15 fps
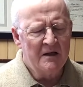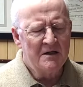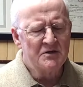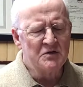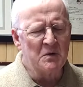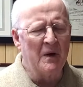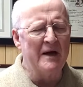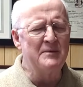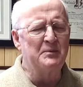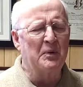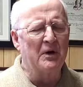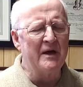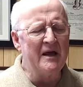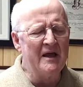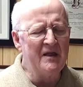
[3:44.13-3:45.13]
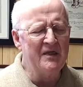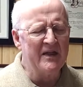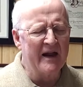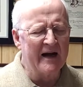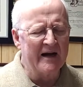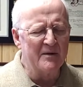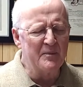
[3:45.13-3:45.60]
So I pray
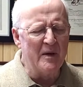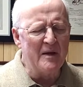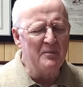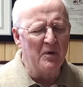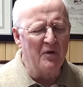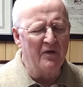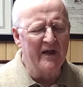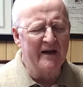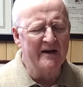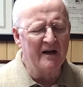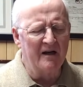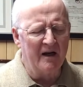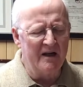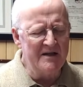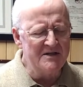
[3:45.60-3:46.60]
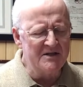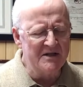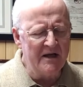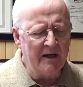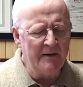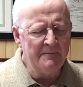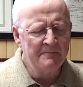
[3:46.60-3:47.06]
that our people that are
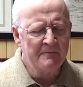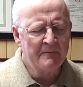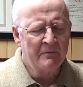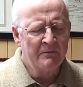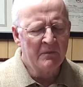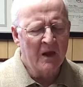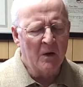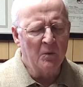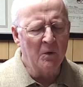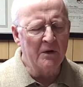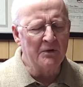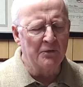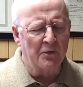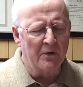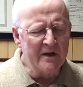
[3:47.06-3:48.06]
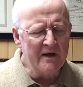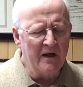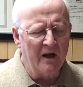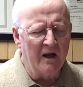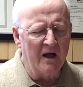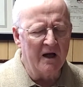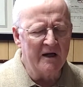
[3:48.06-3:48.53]
listening would
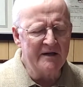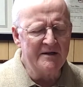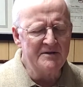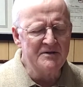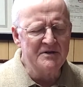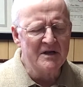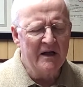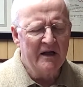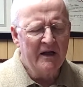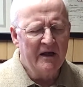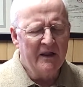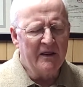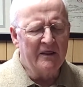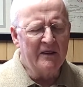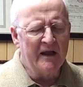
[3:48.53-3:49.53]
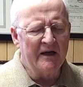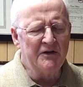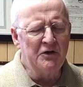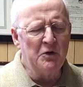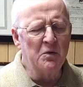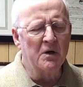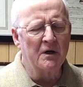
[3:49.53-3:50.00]
realize that
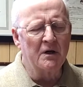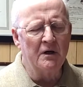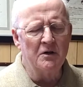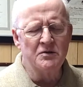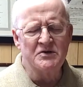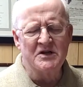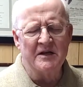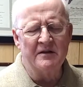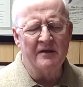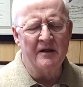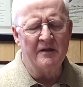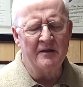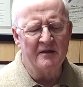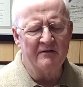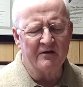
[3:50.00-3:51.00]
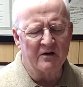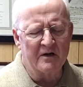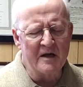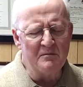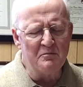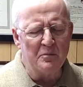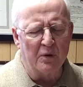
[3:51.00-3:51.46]
you are closer than the
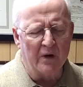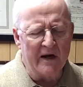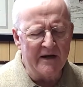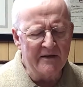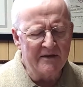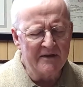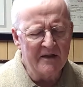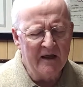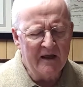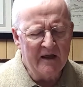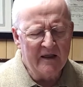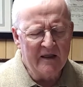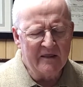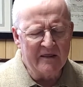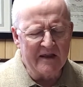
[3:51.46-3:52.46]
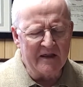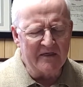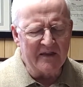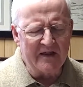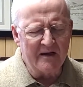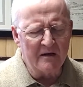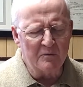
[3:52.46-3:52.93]
very breath that
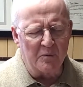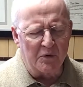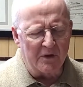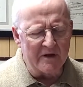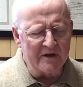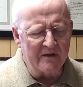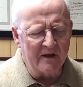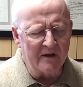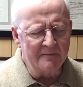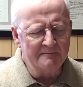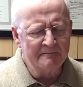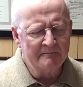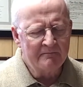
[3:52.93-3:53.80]
they are breathing,